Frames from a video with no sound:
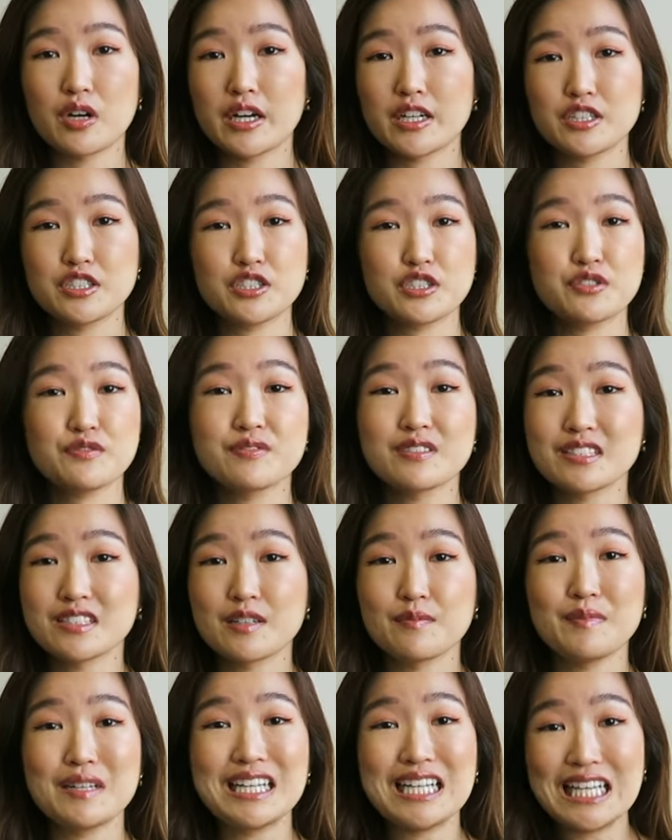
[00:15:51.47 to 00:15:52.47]
I can just fit
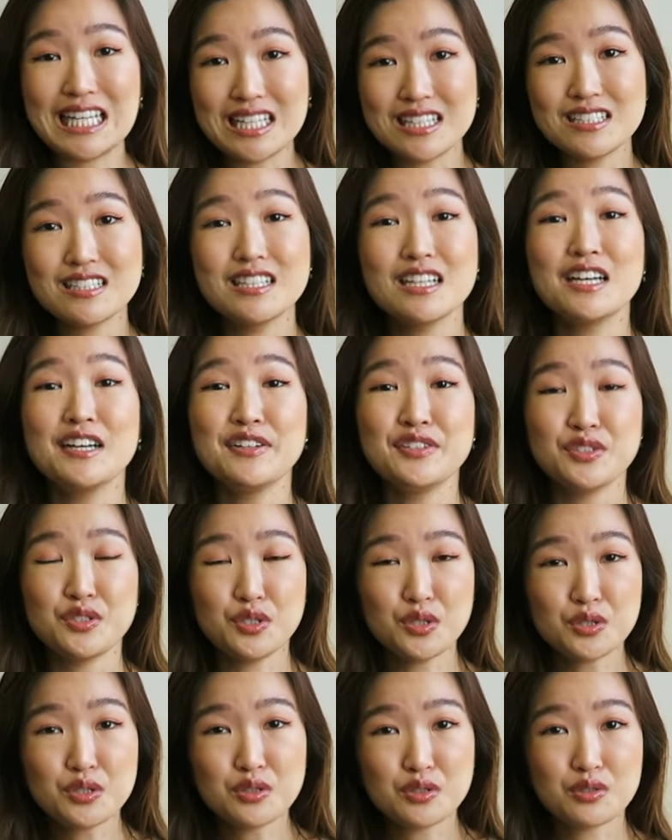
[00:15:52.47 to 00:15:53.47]
them in
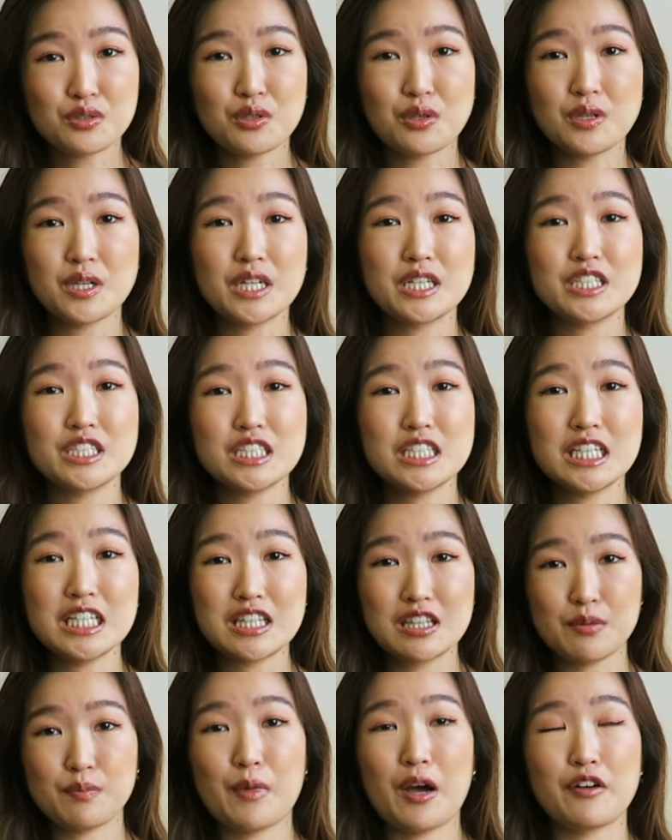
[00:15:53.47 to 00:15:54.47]
to the storage
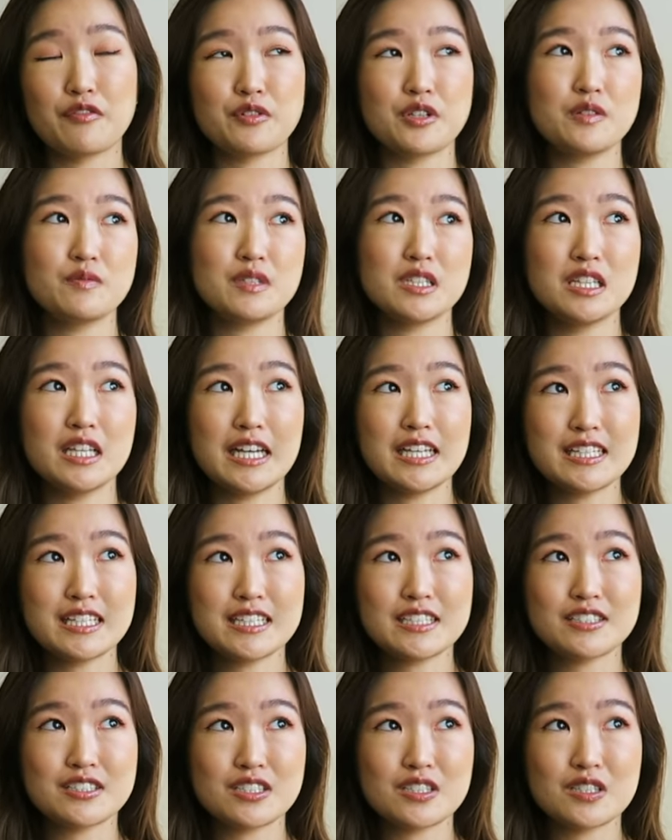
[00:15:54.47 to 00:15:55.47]
in the bathroom. The lighting
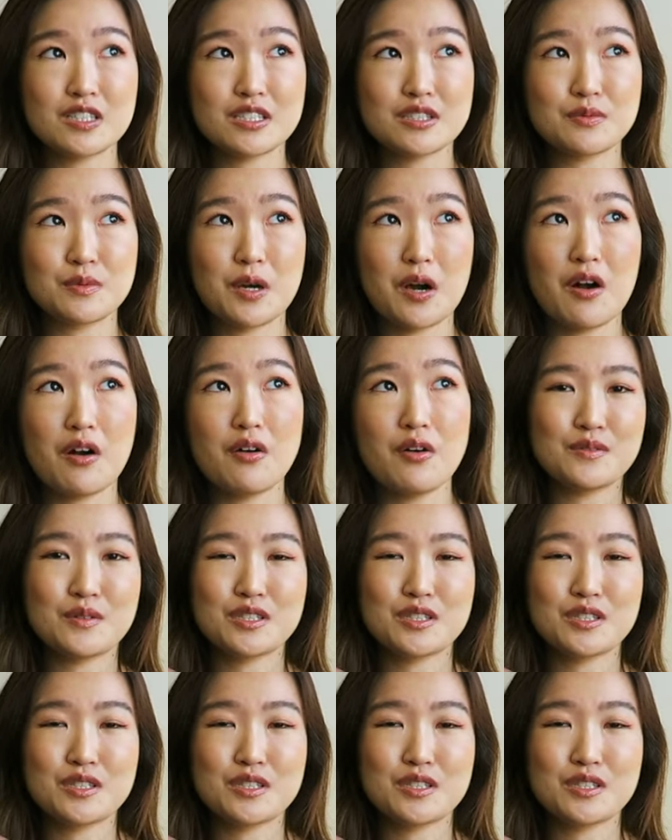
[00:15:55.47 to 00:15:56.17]
is good as well.